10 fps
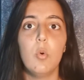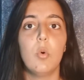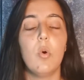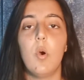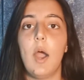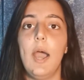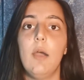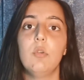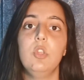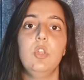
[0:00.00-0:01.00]
or
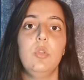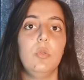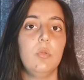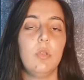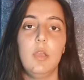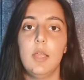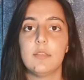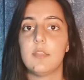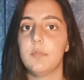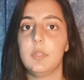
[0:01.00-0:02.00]
how you
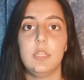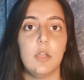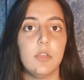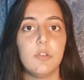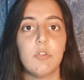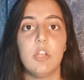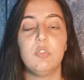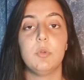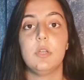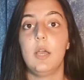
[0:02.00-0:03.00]
learned something in your
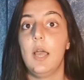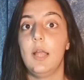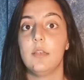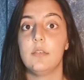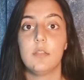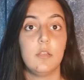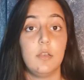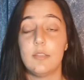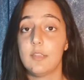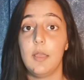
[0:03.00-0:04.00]
undergraduate, and
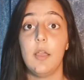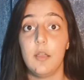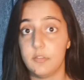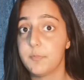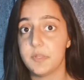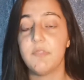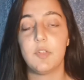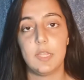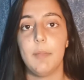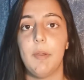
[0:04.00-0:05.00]
let's say
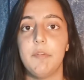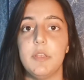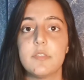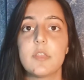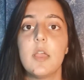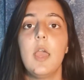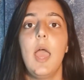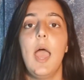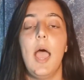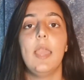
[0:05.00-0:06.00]
specifically about risk,
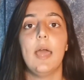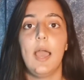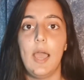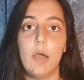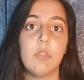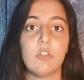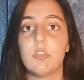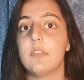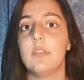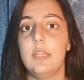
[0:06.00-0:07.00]
and how that
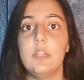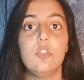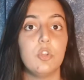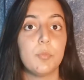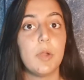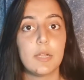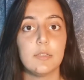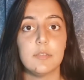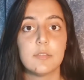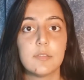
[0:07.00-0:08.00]
translated to your
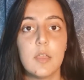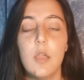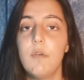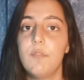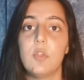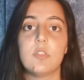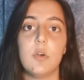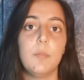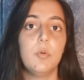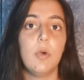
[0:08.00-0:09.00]
practice. For
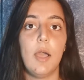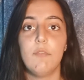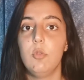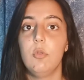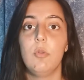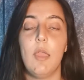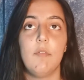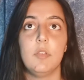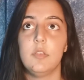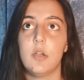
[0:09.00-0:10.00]
example, have you
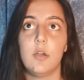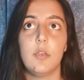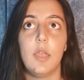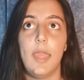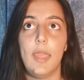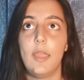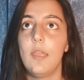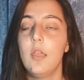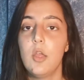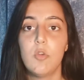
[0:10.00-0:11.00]
ever done
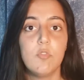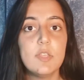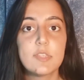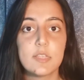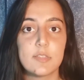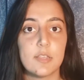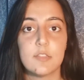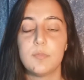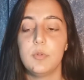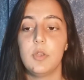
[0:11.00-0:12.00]
a risk
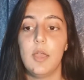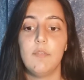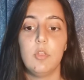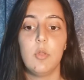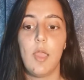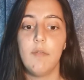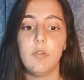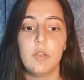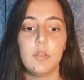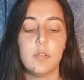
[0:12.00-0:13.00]
assessment? Have you
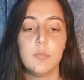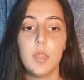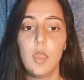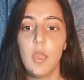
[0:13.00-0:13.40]
ever